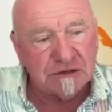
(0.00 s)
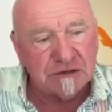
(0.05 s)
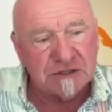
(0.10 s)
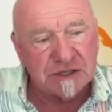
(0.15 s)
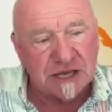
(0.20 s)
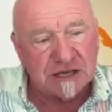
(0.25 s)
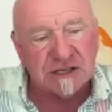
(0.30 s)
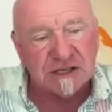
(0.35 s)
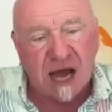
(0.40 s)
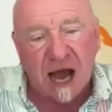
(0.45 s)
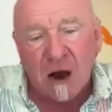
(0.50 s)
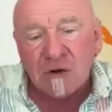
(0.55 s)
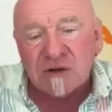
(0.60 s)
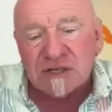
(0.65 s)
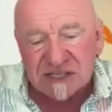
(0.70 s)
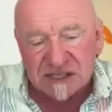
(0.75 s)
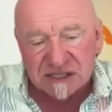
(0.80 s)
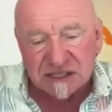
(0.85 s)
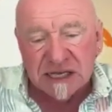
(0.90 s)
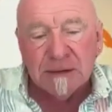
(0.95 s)
as to how
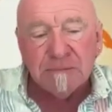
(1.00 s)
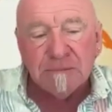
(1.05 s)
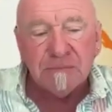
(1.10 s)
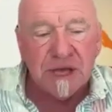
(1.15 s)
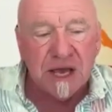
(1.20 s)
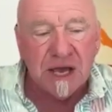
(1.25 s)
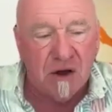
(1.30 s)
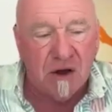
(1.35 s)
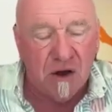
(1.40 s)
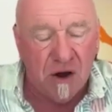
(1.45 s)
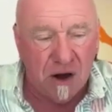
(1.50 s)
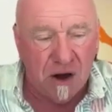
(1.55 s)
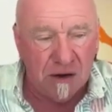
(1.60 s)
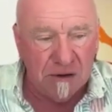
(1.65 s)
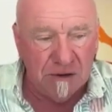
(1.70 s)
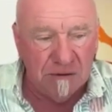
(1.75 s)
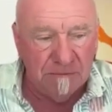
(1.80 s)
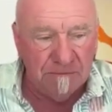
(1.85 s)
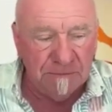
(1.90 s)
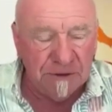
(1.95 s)
asleep they
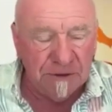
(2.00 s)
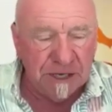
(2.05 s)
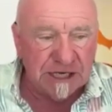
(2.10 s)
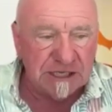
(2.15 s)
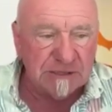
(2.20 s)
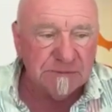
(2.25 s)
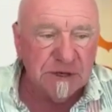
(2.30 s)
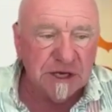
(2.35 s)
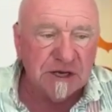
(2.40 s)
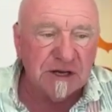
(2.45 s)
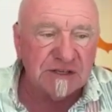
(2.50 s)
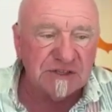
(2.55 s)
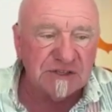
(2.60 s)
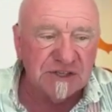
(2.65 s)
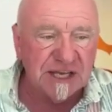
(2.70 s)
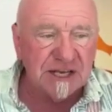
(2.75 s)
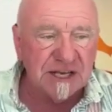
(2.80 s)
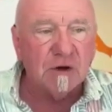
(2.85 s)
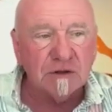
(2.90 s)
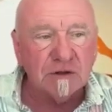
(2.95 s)
are, is because
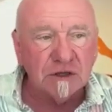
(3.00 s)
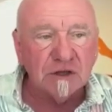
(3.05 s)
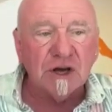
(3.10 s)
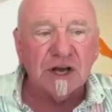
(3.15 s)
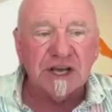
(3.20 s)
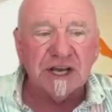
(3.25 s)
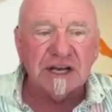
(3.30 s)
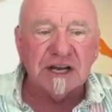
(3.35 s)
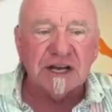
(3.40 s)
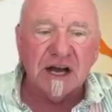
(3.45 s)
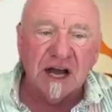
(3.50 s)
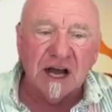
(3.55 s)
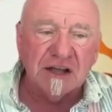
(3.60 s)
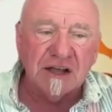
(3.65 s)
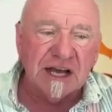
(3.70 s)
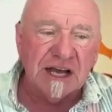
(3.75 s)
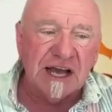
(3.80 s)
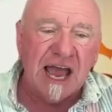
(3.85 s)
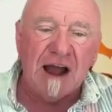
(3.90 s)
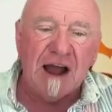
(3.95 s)
they don't look at
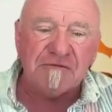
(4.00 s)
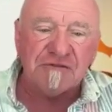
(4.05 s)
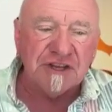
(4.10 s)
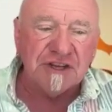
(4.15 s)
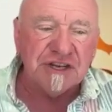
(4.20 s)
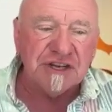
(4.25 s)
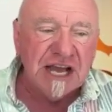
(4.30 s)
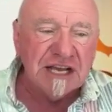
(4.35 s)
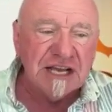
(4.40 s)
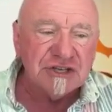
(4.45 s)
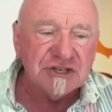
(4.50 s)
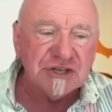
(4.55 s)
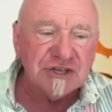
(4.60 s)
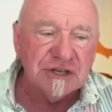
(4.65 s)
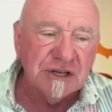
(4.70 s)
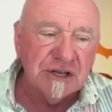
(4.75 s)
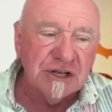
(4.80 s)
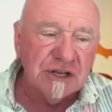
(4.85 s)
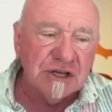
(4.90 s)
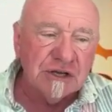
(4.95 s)
a half the
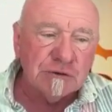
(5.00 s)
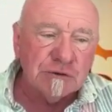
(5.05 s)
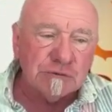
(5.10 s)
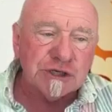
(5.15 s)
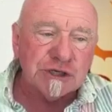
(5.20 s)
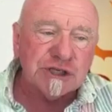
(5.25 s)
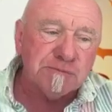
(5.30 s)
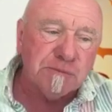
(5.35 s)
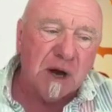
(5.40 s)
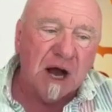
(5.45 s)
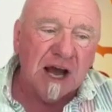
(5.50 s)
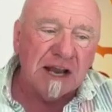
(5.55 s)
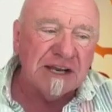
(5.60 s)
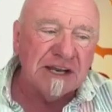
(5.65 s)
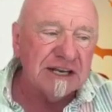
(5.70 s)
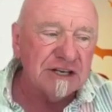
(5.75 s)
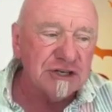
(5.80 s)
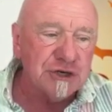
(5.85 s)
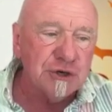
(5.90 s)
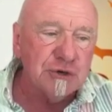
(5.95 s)
nation
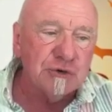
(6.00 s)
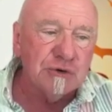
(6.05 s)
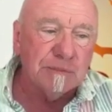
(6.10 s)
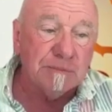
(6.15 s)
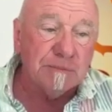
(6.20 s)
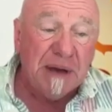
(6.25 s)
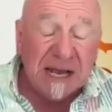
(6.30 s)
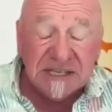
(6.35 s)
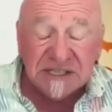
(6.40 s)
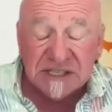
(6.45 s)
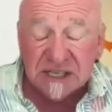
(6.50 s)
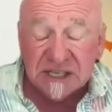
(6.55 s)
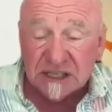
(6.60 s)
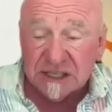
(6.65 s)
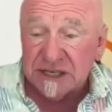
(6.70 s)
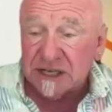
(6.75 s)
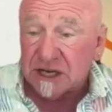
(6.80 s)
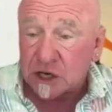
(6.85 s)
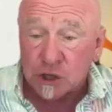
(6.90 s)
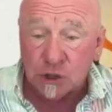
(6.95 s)
responding to
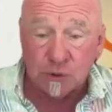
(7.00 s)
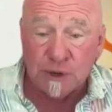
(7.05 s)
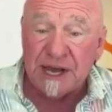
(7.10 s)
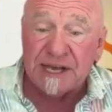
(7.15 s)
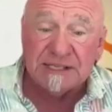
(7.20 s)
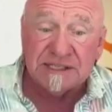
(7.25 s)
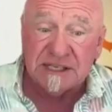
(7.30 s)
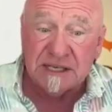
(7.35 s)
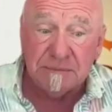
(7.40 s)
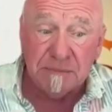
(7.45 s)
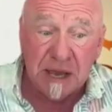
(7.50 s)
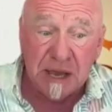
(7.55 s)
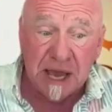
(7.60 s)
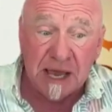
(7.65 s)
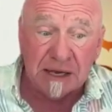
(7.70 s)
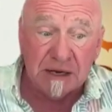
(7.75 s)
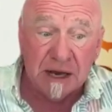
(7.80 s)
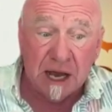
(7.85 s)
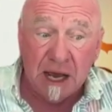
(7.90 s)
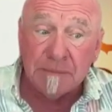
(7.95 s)
basically a crazy
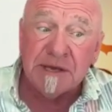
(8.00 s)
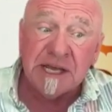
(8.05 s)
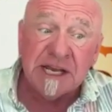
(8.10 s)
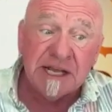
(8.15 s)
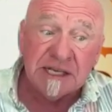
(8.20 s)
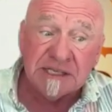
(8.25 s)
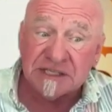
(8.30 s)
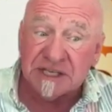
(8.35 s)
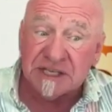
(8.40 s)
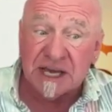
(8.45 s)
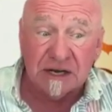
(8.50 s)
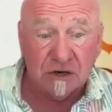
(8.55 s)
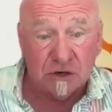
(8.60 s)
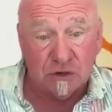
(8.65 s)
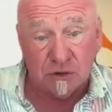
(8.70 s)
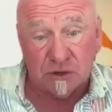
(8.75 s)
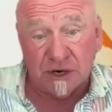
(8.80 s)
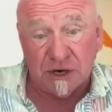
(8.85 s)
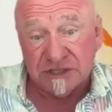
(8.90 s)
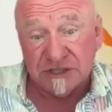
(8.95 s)
man. I mean, he's
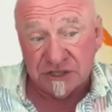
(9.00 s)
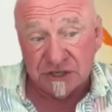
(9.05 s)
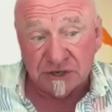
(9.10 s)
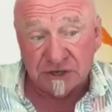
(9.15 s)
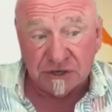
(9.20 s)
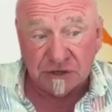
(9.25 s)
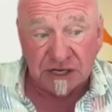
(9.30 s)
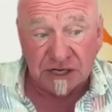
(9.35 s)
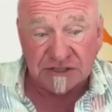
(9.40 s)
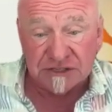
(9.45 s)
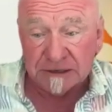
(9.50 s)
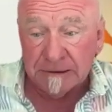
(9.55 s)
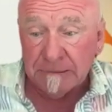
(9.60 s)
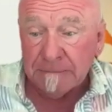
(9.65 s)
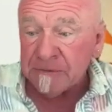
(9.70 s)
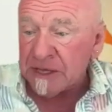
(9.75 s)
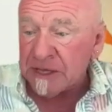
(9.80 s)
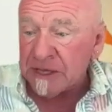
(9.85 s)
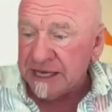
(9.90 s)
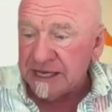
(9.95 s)
getting crazier and crazy.
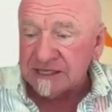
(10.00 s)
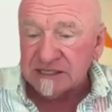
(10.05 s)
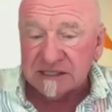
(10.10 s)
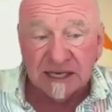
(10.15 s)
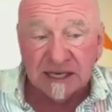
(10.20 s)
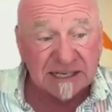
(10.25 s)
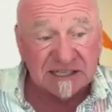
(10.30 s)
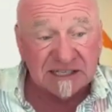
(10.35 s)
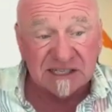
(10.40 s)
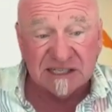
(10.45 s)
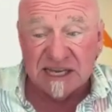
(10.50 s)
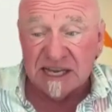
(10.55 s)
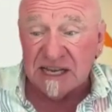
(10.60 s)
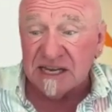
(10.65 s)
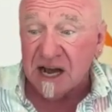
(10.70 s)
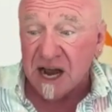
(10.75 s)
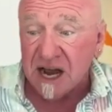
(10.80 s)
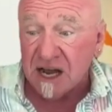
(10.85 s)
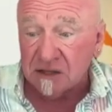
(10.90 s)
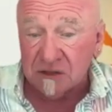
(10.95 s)
He's like
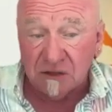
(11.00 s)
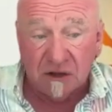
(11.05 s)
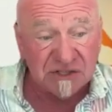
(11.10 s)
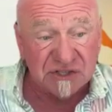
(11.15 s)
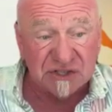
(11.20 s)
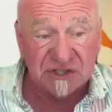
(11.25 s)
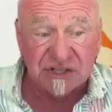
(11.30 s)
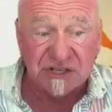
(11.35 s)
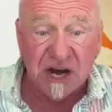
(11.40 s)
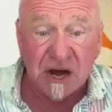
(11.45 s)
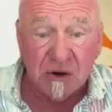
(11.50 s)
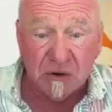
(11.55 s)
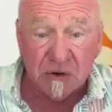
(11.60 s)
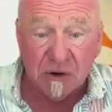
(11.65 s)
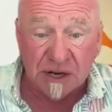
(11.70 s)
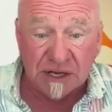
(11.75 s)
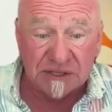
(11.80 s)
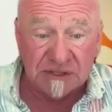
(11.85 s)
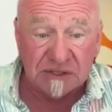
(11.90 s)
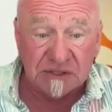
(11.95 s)
senile on
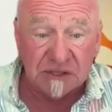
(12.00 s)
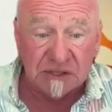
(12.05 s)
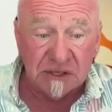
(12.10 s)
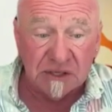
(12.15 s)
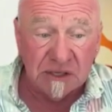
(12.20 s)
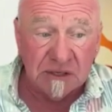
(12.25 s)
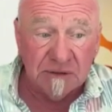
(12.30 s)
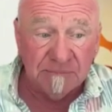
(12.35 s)
steroids.